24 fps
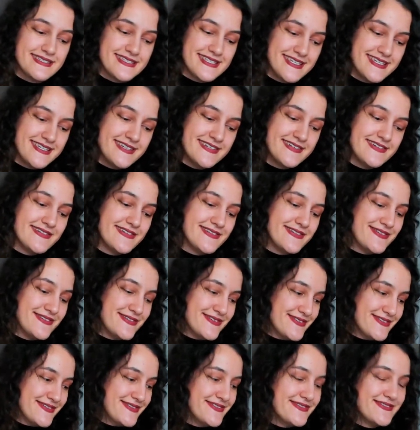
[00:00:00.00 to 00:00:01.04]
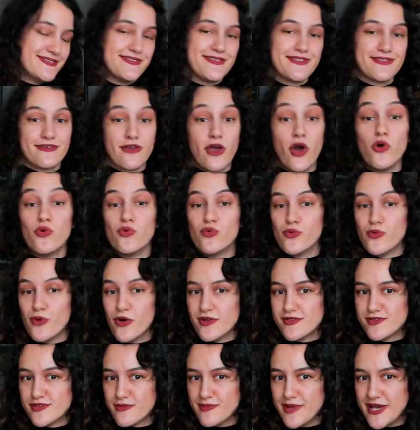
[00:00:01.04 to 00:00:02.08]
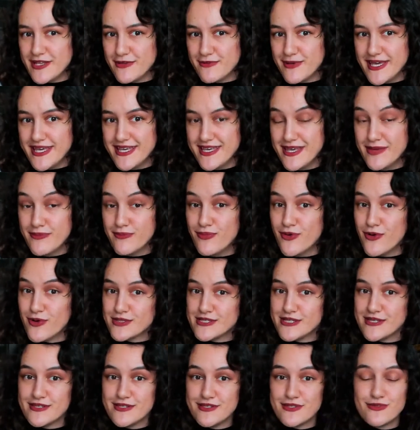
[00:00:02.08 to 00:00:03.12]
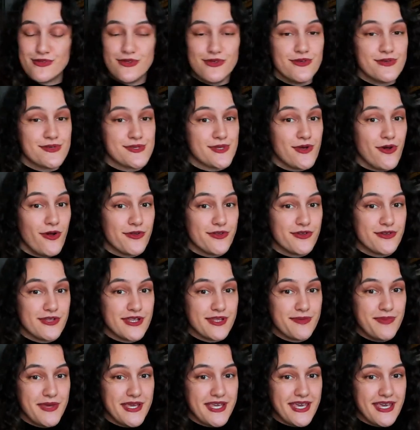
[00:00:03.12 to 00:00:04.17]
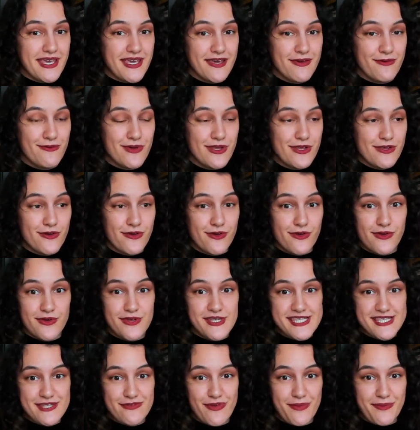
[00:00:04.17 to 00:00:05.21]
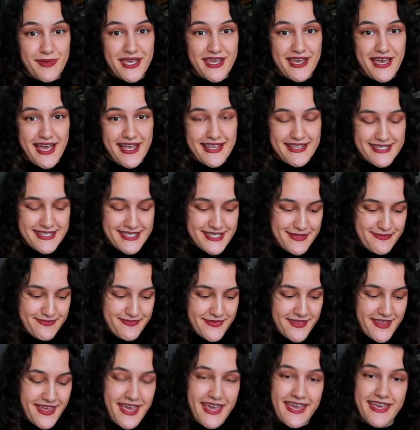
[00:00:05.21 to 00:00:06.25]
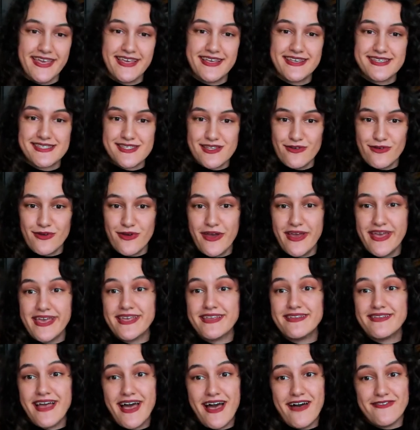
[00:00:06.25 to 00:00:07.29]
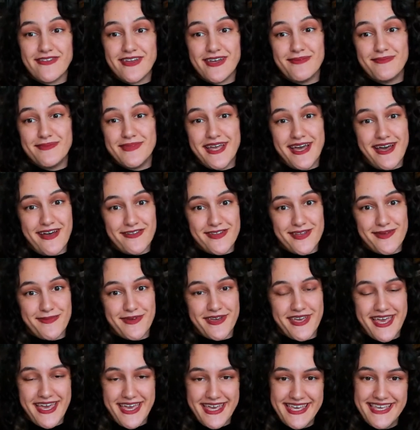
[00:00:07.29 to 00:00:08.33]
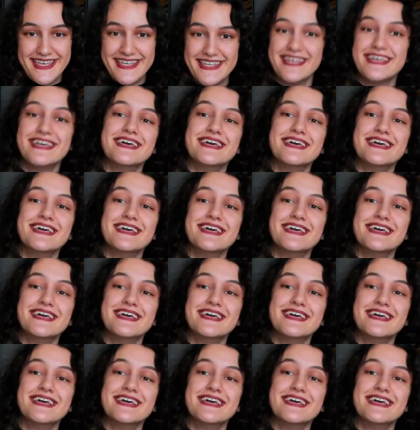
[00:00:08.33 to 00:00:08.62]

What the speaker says: 2, 3. Oh, also by the way, important to use alternate picking with your strumming hand. Okay, so going down, up, okay?